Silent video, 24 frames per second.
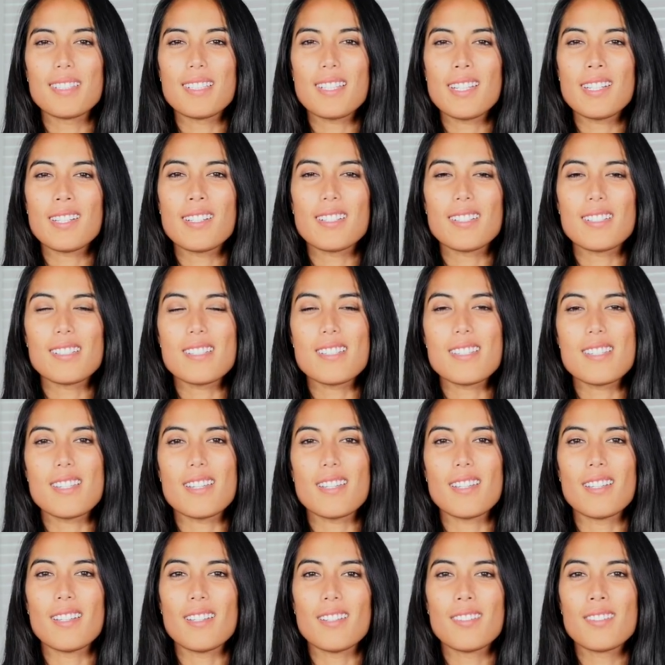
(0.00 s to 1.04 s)
leaders.
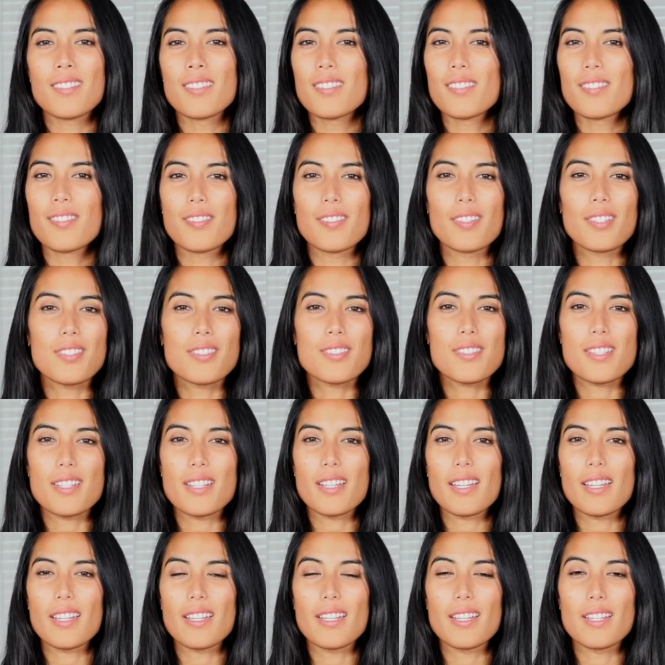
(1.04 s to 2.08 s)
It feels
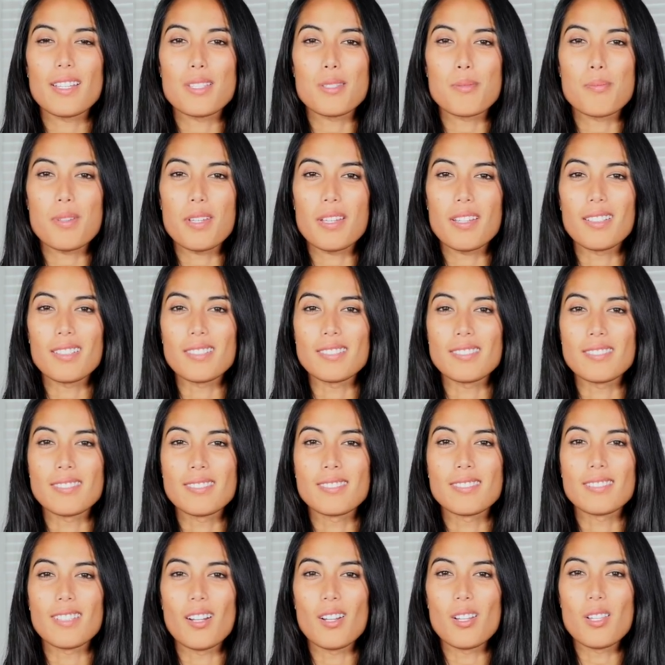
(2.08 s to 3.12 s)
like it has been
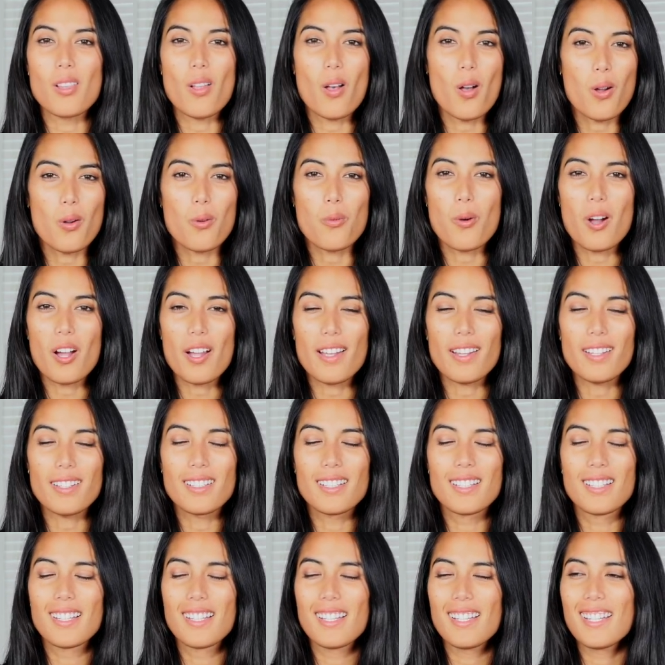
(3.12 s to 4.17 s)
a long while.